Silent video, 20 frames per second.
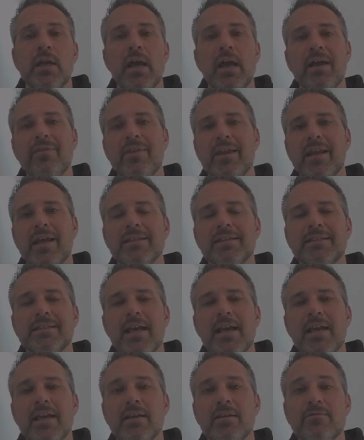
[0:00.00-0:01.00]
And then I
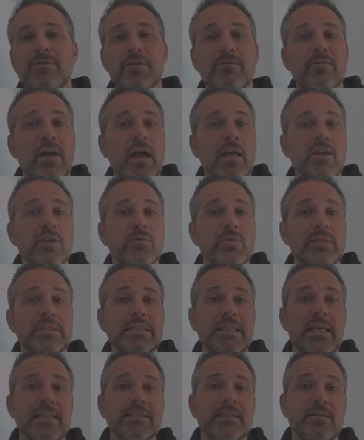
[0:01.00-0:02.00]
say if the value is
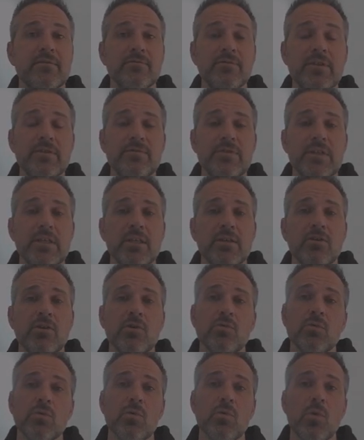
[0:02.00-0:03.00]
less than 50,
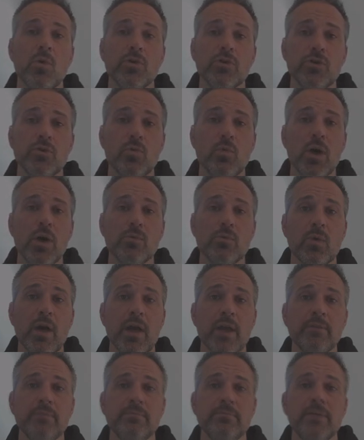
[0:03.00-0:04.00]
reward you one
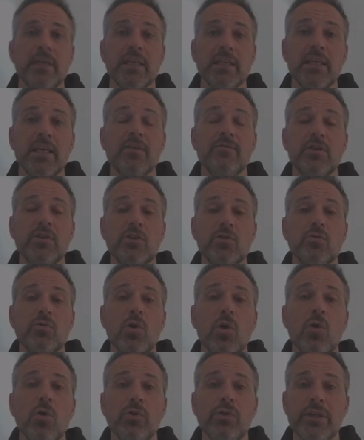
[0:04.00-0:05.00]
way, giving you
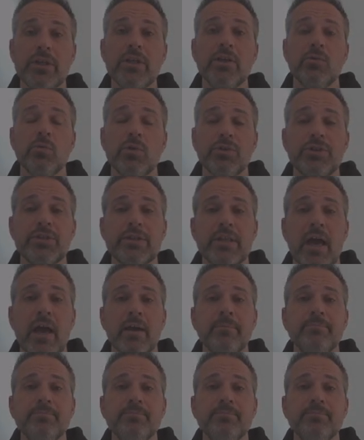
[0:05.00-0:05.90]
gold equal to that.